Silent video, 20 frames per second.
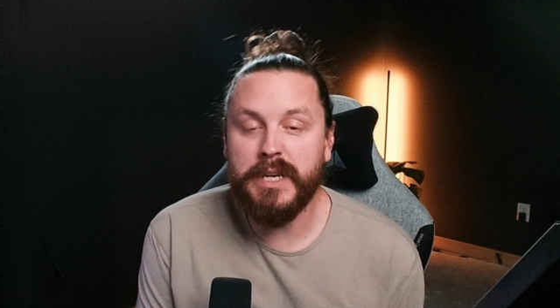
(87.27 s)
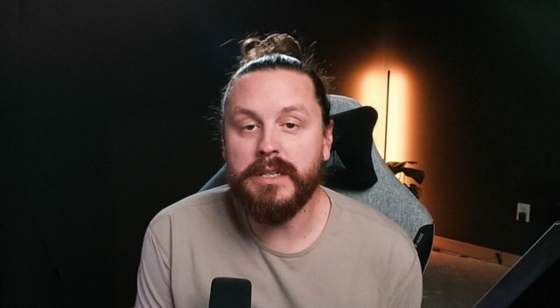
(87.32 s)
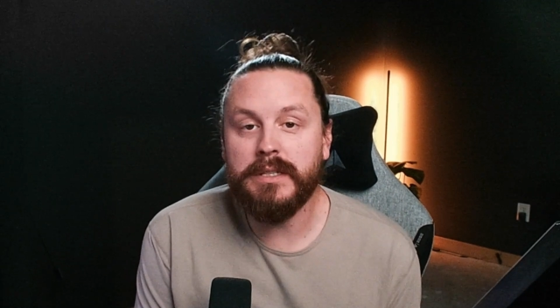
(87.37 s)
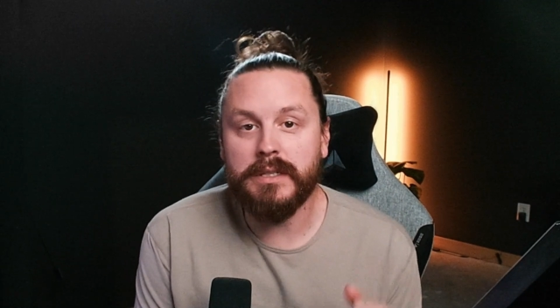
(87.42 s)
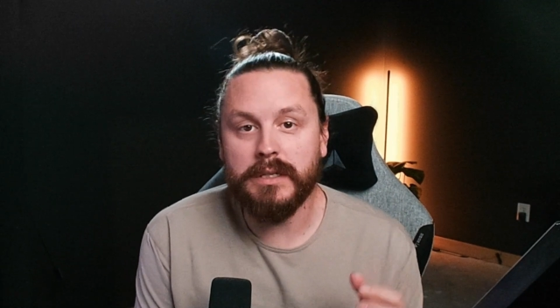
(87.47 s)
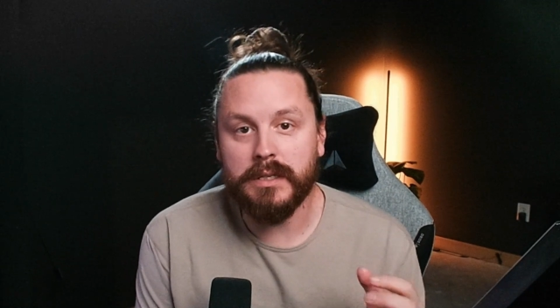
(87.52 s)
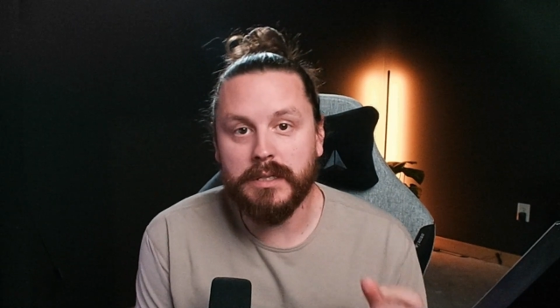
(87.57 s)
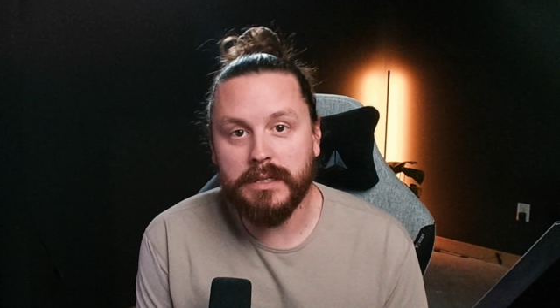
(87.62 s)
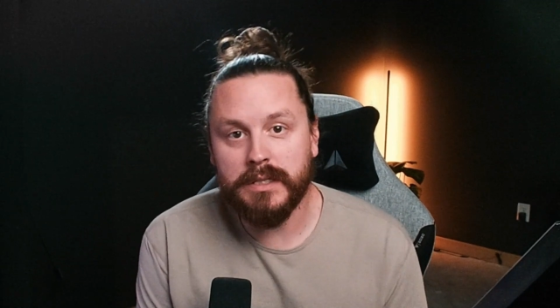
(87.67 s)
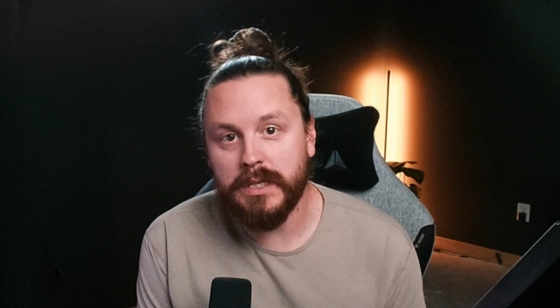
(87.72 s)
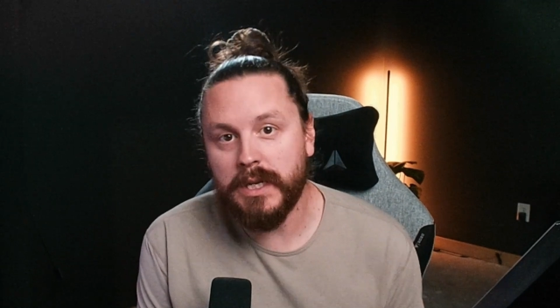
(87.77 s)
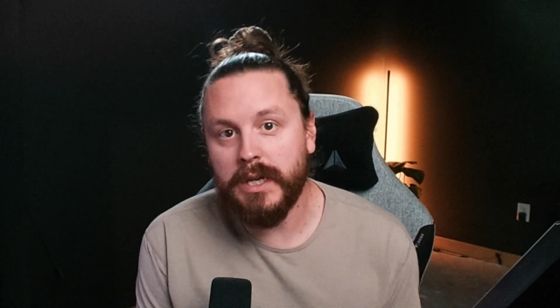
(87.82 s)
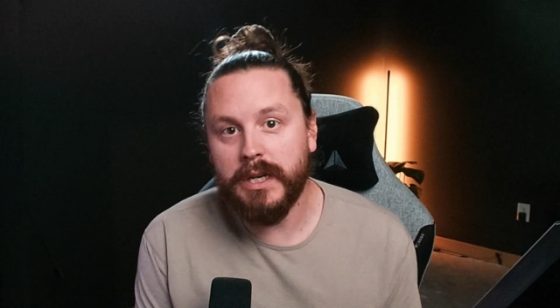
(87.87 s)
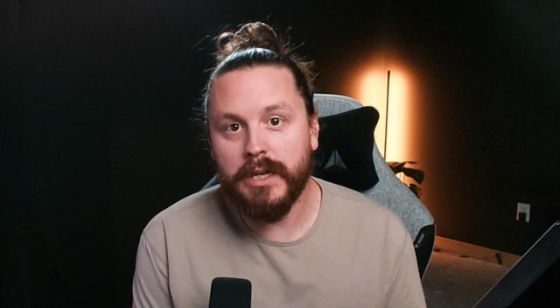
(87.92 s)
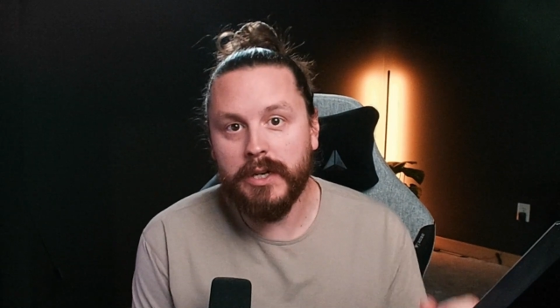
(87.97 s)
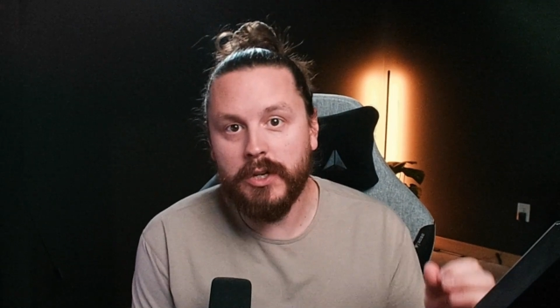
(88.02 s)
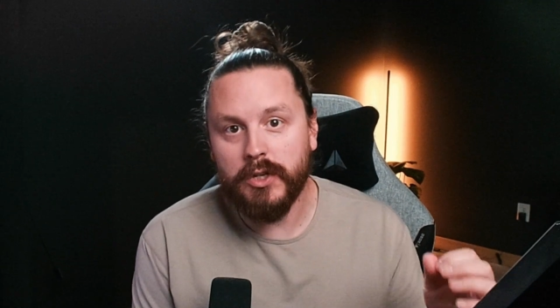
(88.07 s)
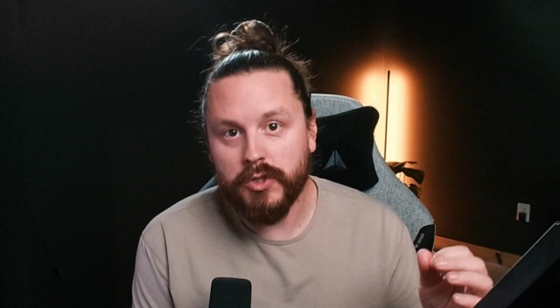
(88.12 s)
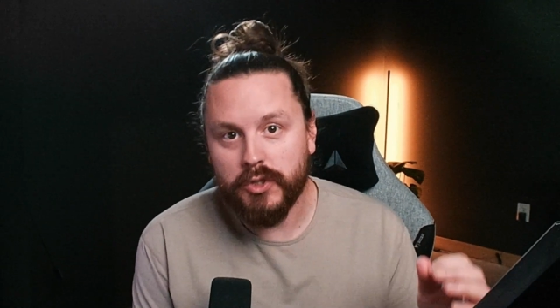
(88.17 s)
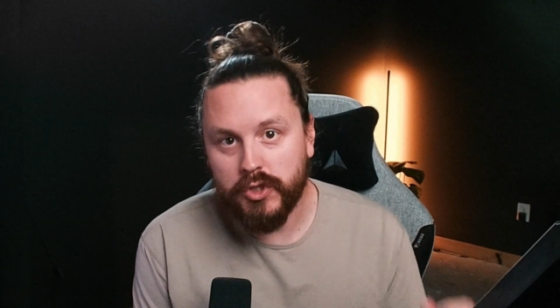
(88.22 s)
P
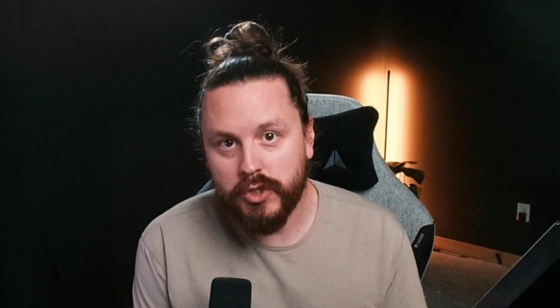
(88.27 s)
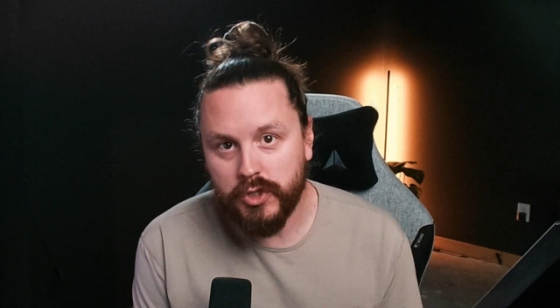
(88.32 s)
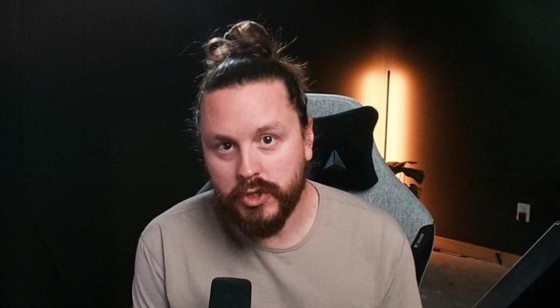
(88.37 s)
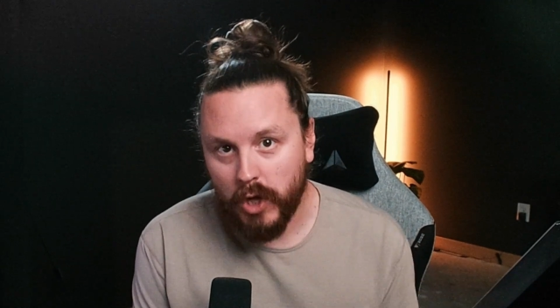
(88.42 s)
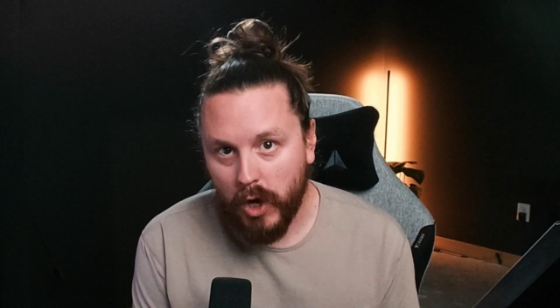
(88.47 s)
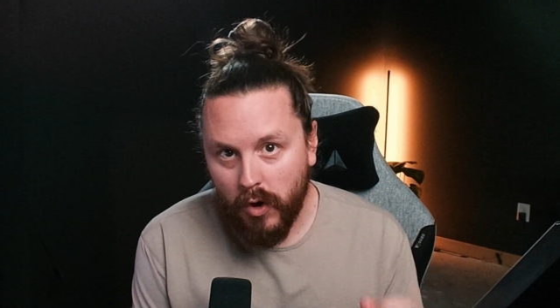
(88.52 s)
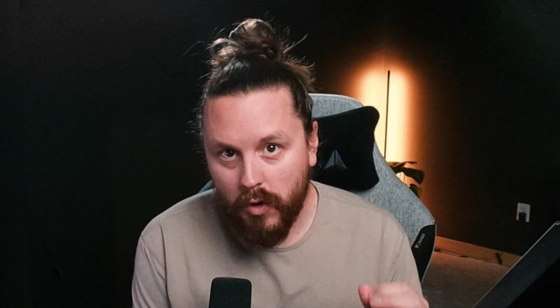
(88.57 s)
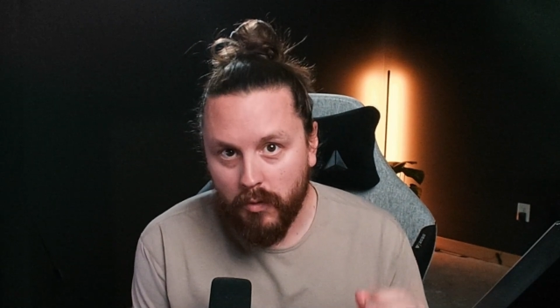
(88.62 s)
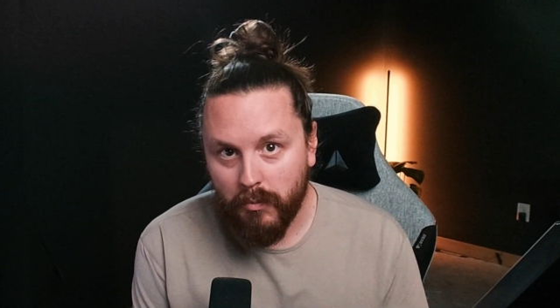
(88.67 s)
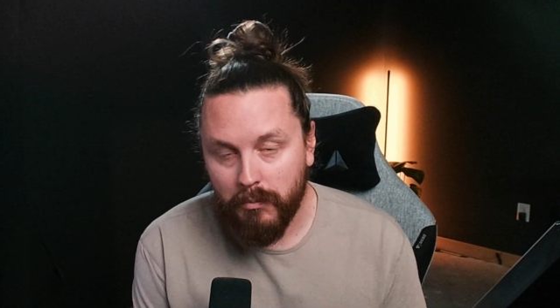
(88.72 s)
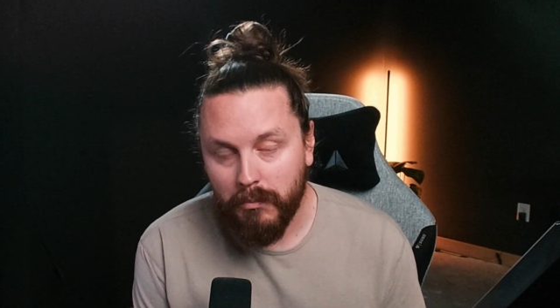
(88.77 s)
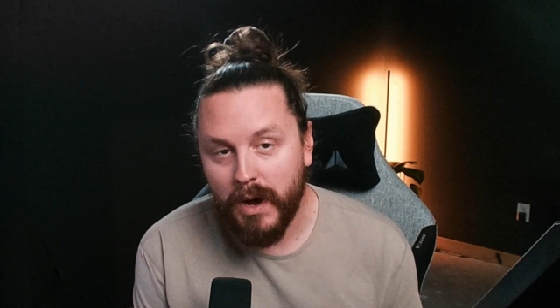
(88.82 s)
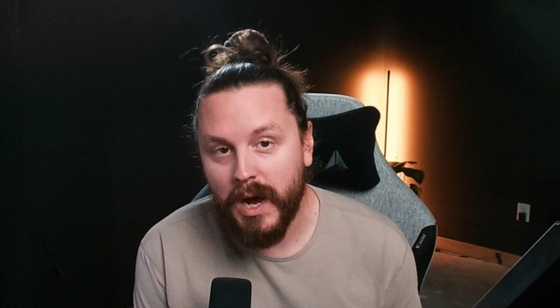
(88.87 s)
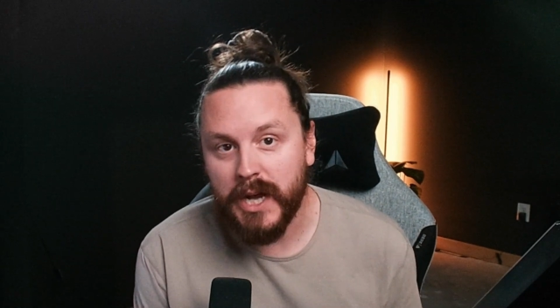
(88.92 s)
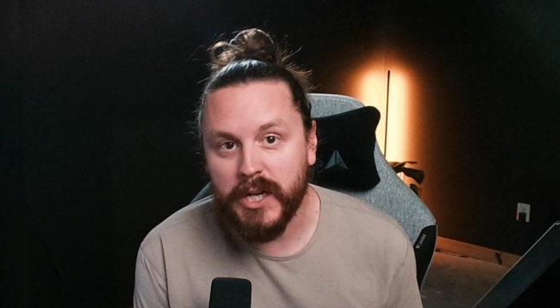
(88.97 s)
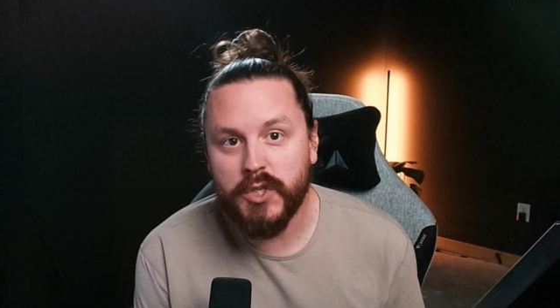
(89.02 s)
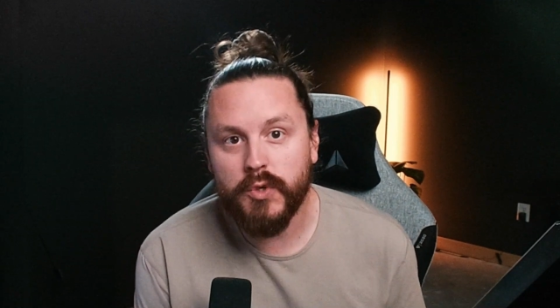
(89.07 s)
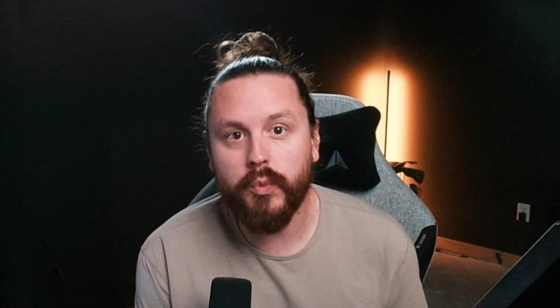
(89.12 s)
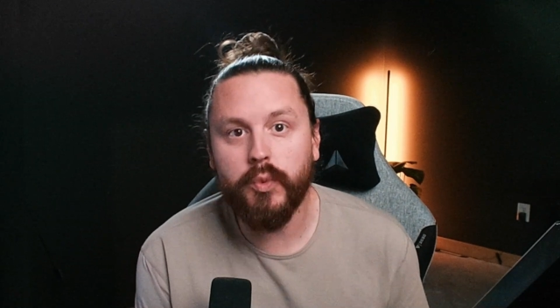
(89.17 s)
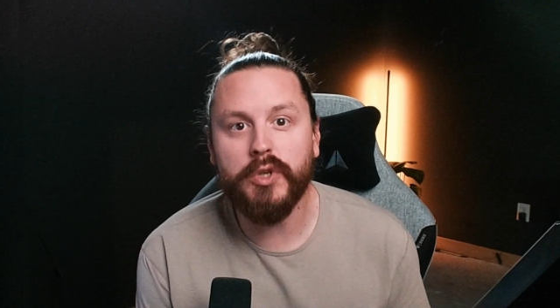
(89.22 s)
succeeded so
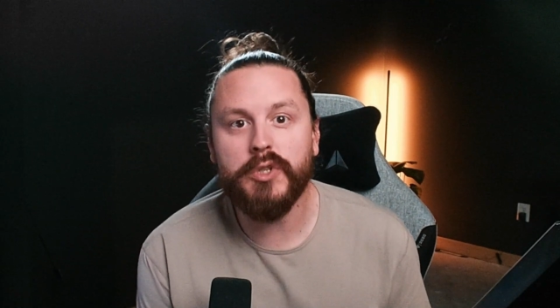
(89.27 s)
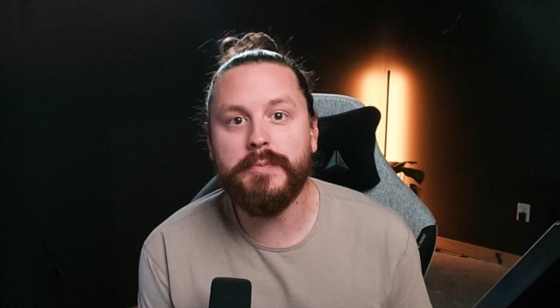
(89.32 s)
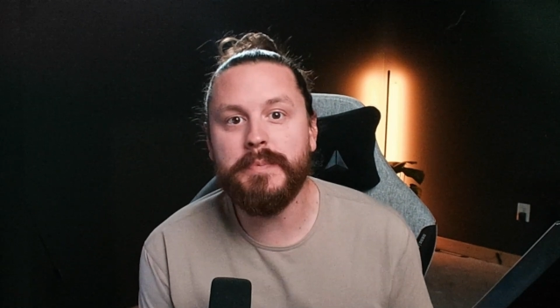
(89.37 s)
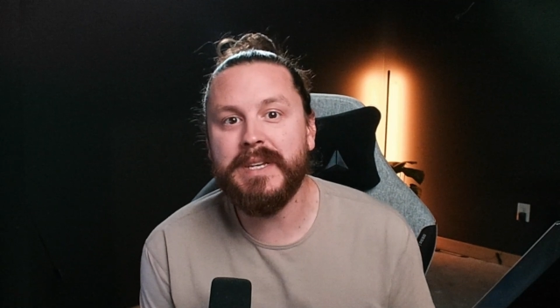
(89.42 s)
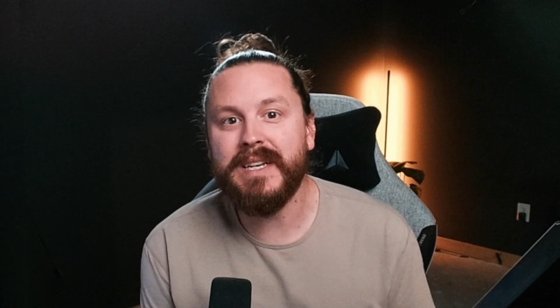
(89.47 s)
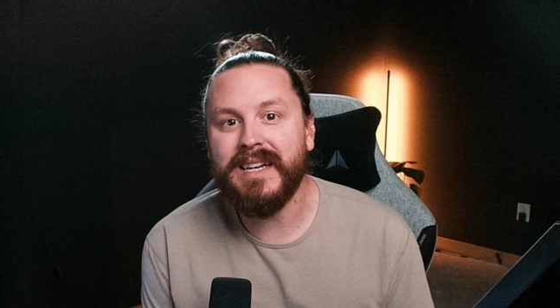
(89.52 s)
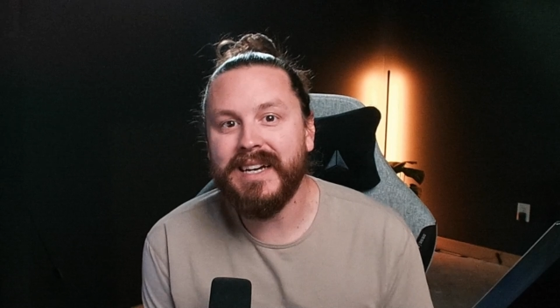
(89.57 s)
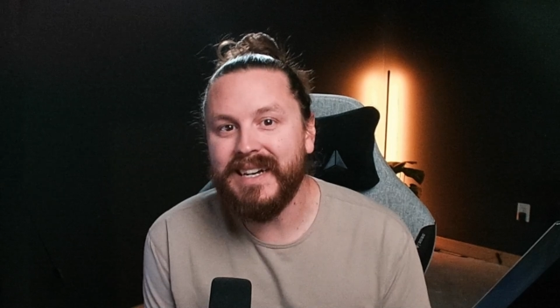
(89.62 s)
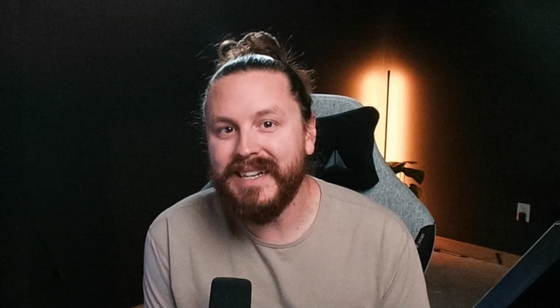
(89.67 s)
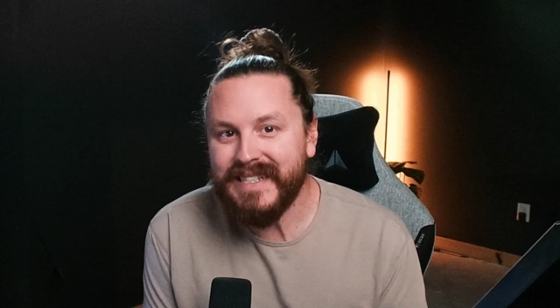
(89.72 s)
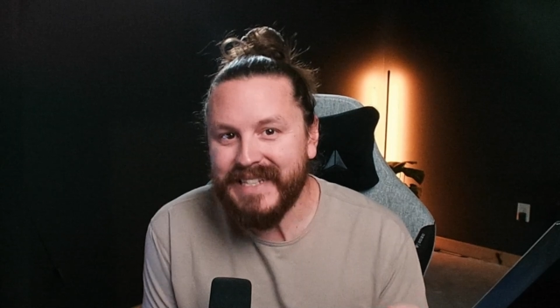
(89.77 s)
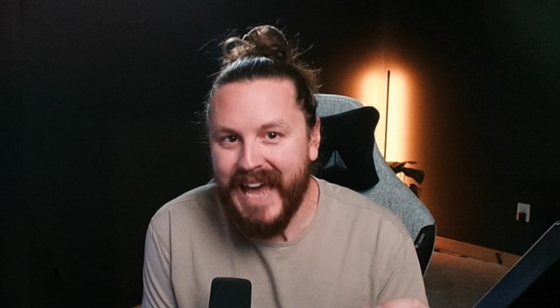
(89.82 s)
much was because